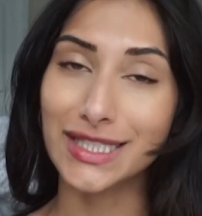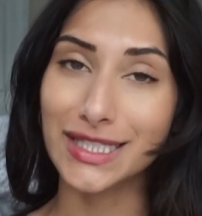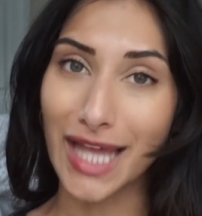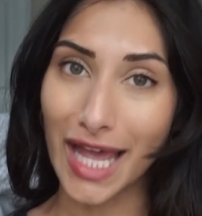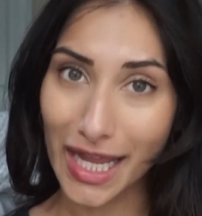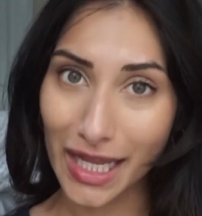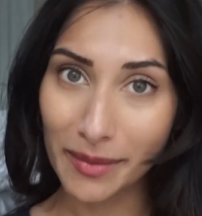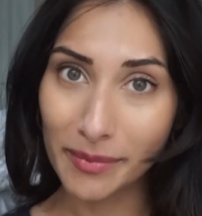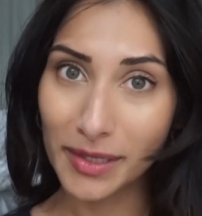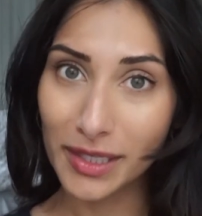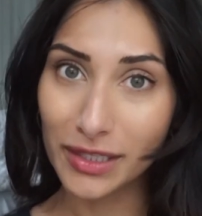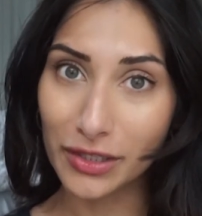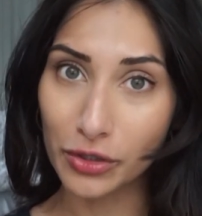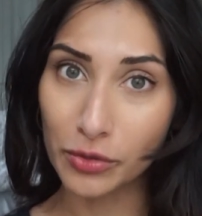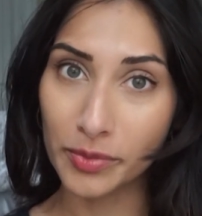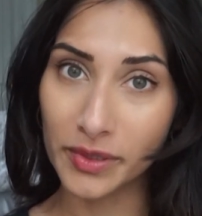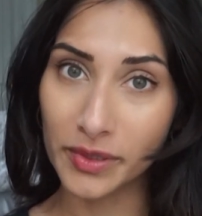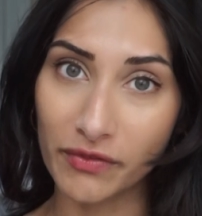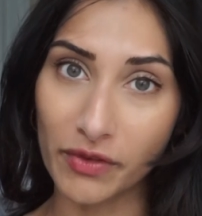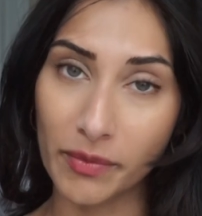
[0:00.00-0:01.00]
That can be a
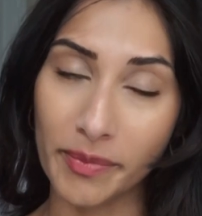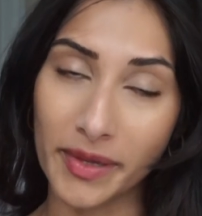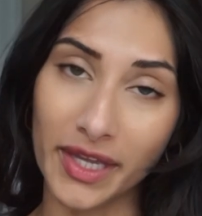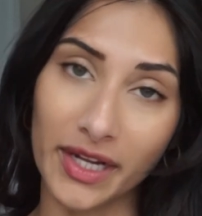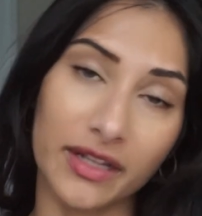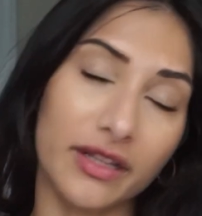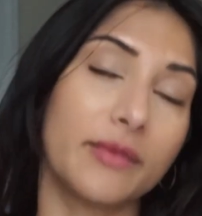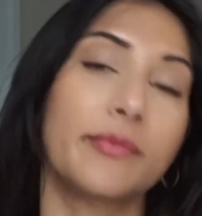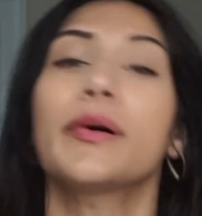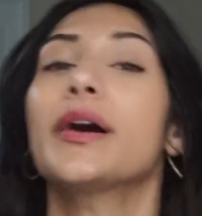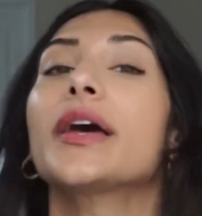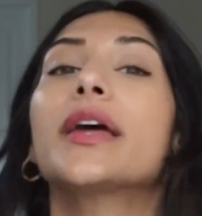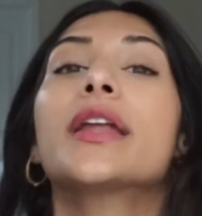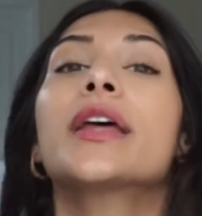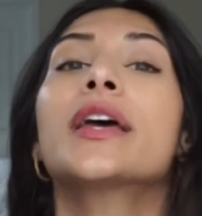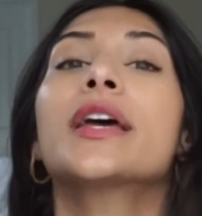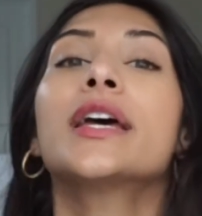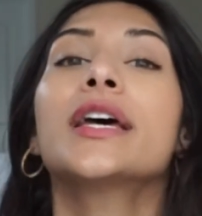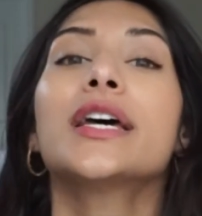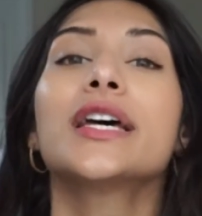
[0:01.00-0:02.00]
little a pain in the butt,
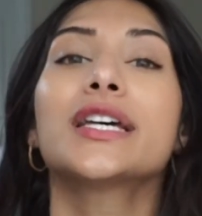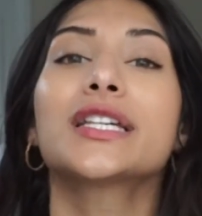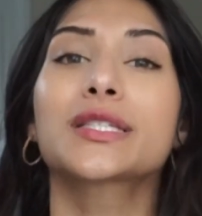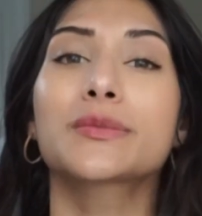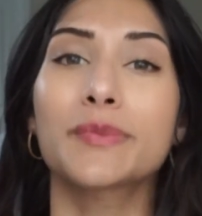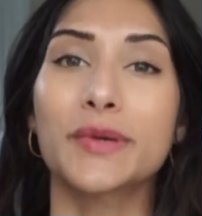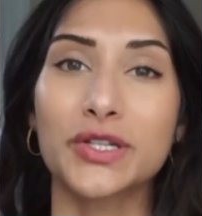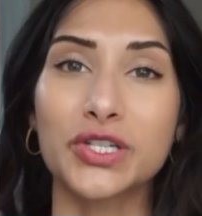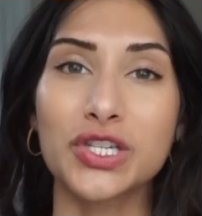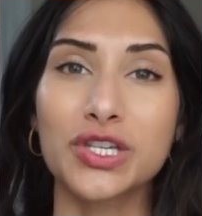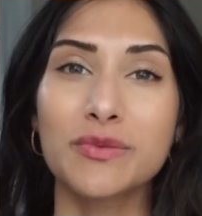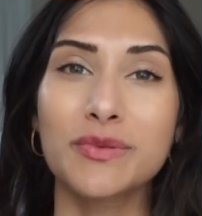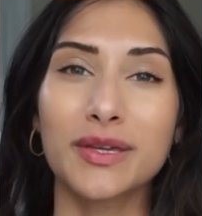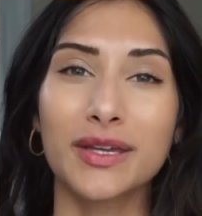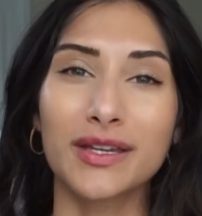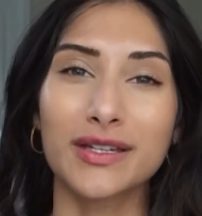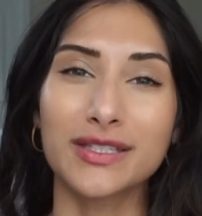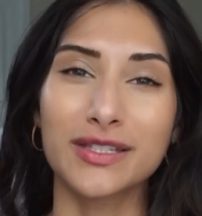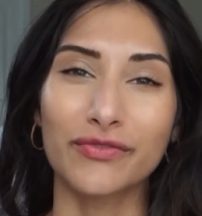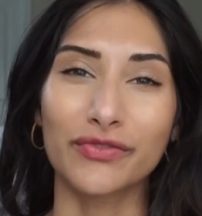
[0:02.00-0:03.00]
especially
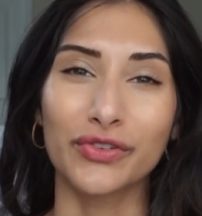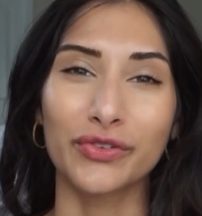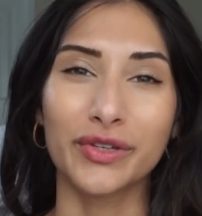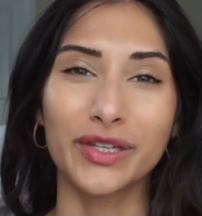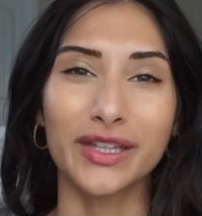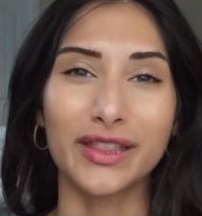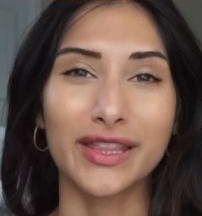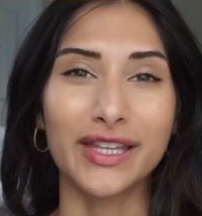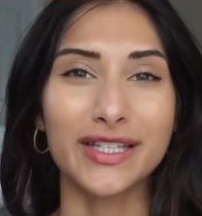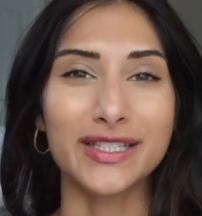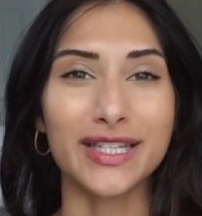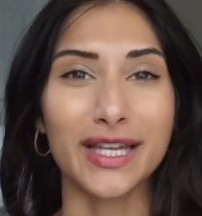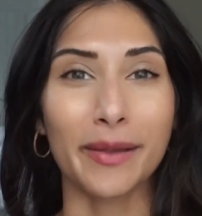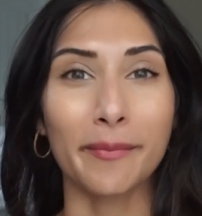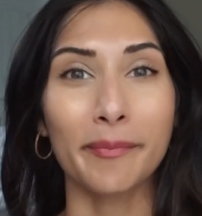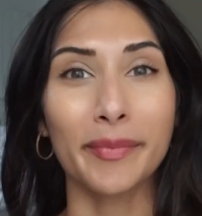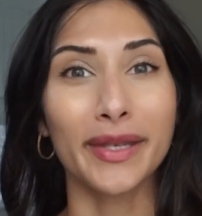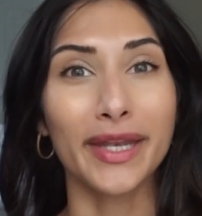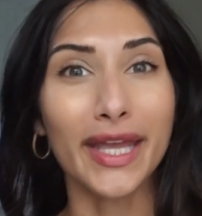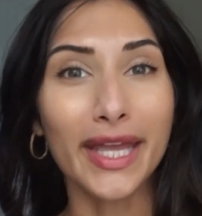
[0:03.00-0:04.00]
because if you eat things
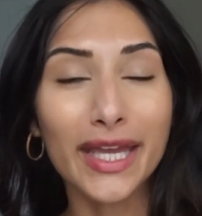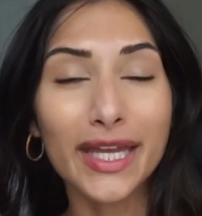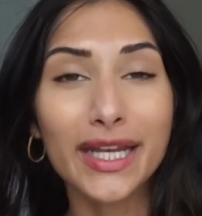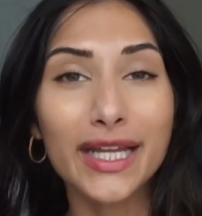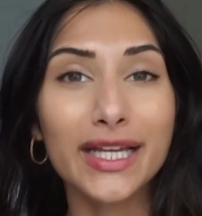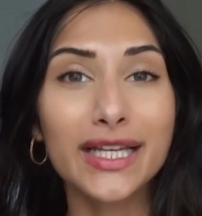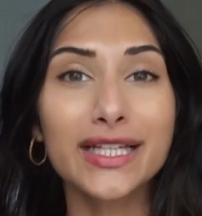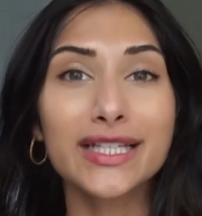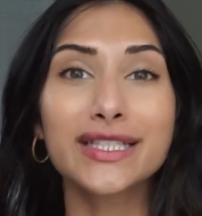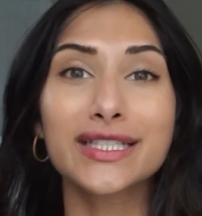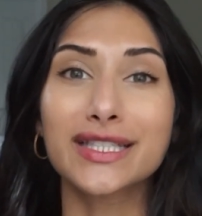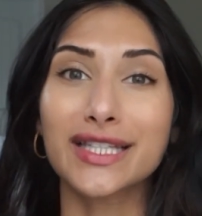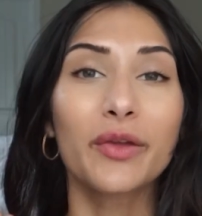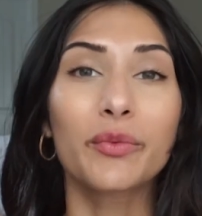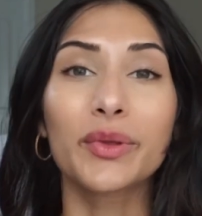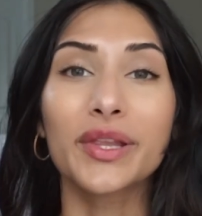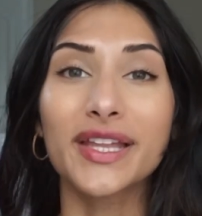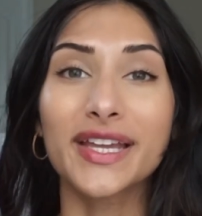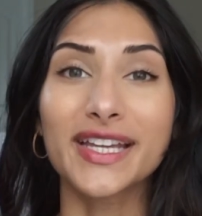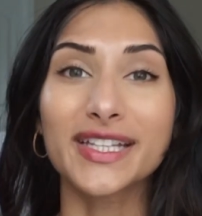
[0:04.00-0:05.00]
like bananas, it
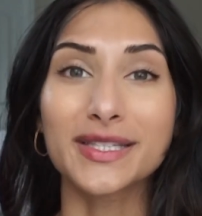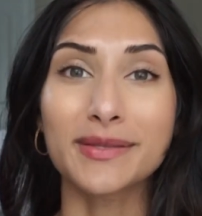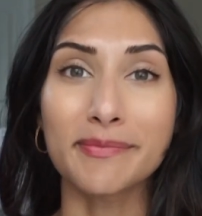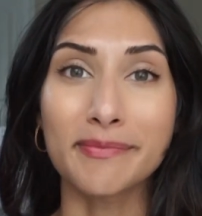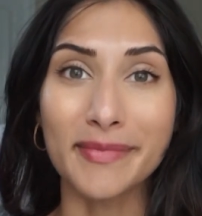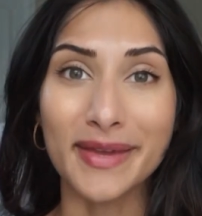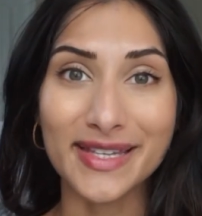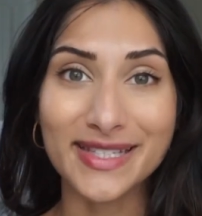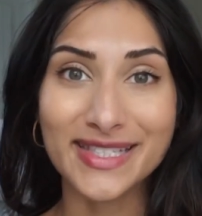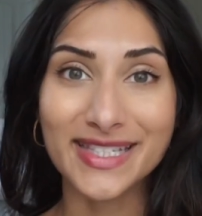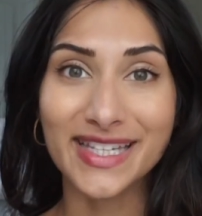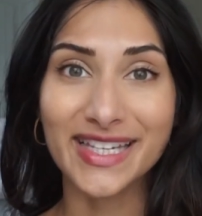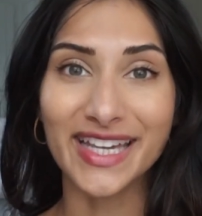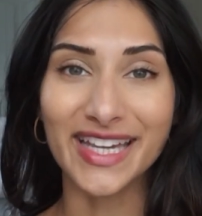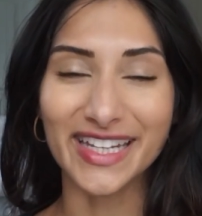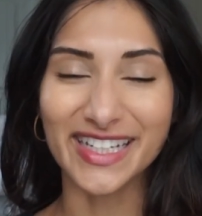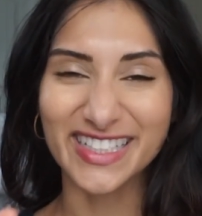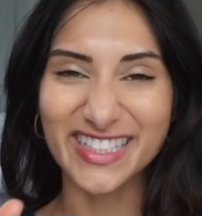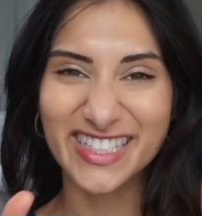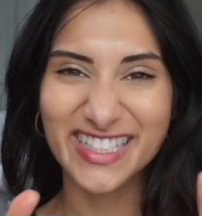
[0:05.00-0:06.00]
really gets messy
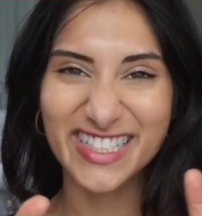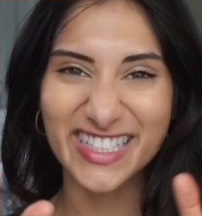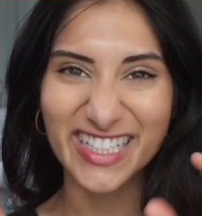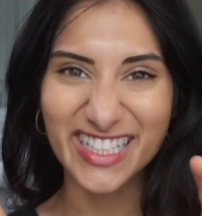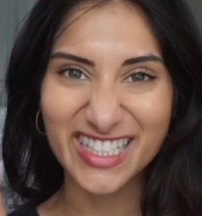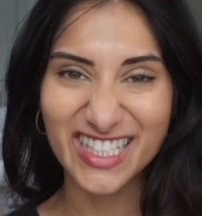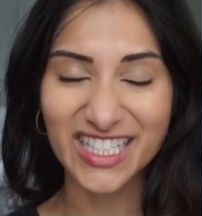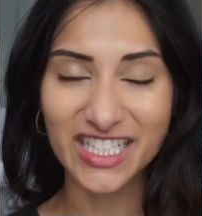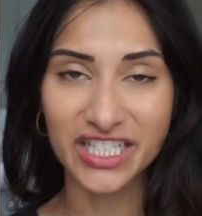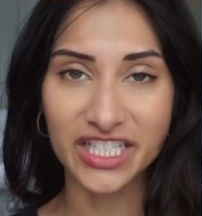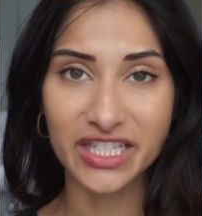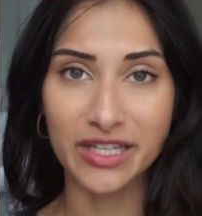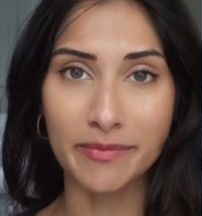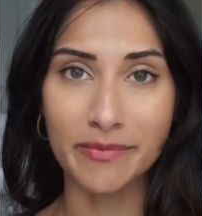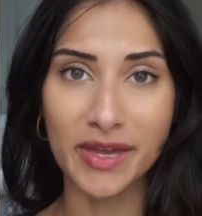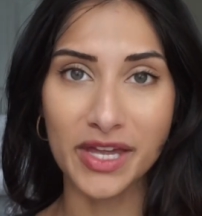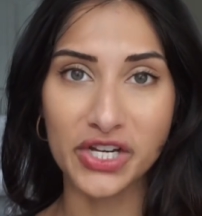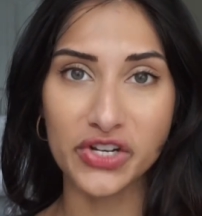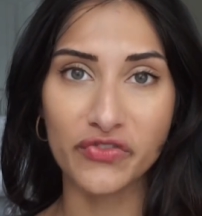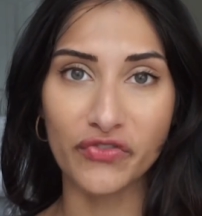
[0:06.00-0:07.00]
and sticks into the
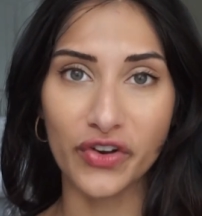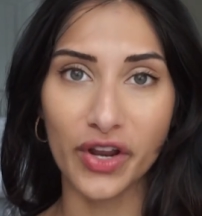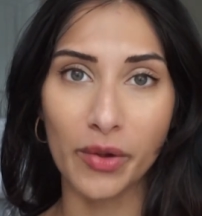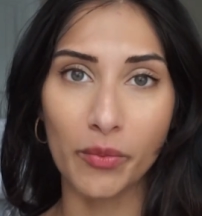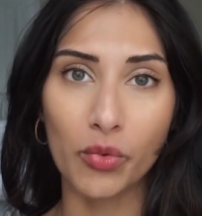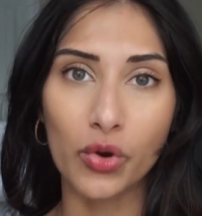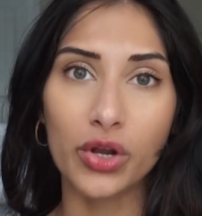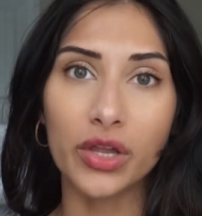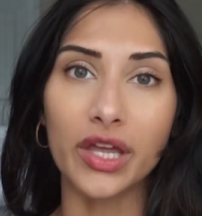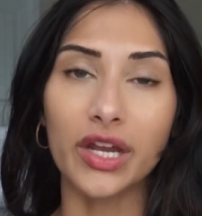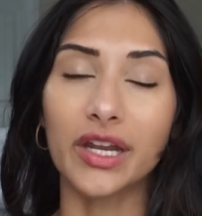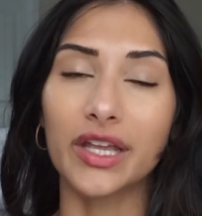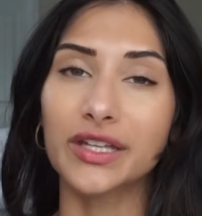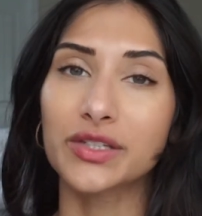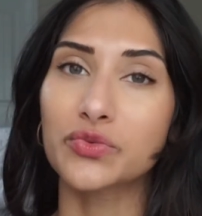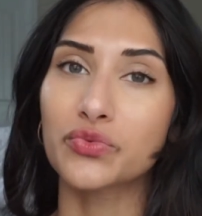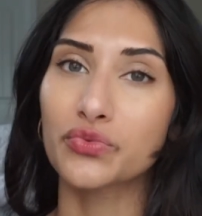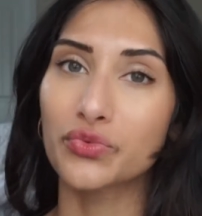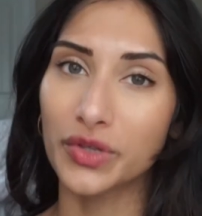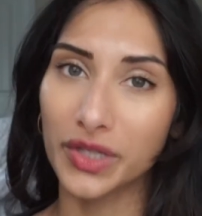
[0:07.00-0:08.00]
mesh framework and
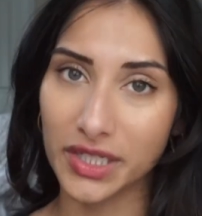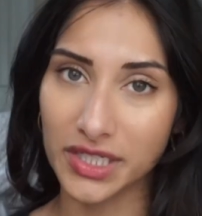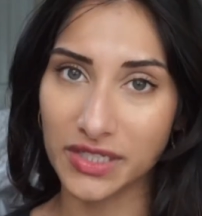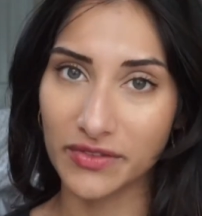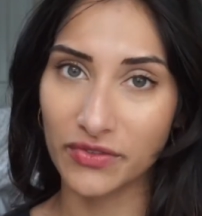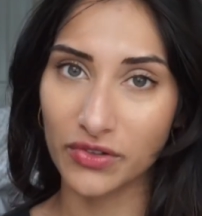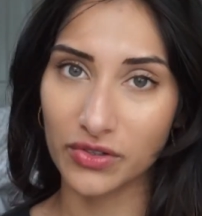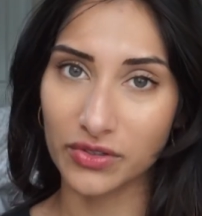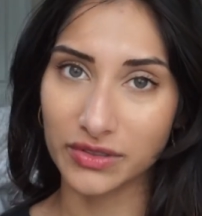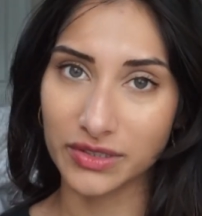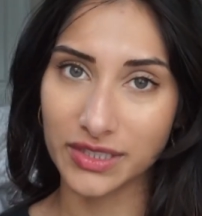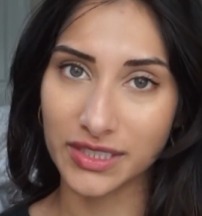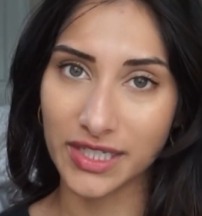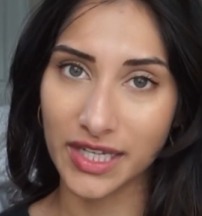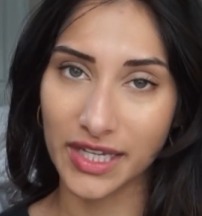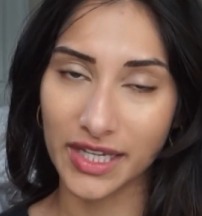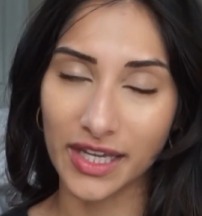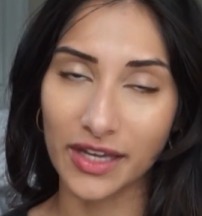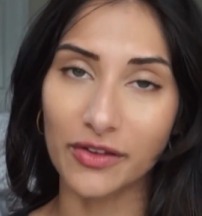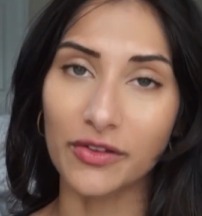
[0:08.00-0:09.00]
gets really difficult to
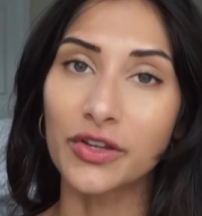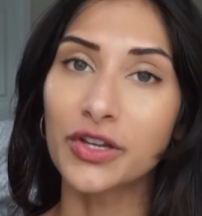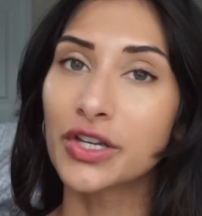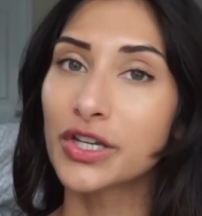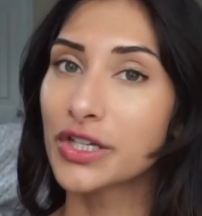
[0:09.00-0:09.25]
take out.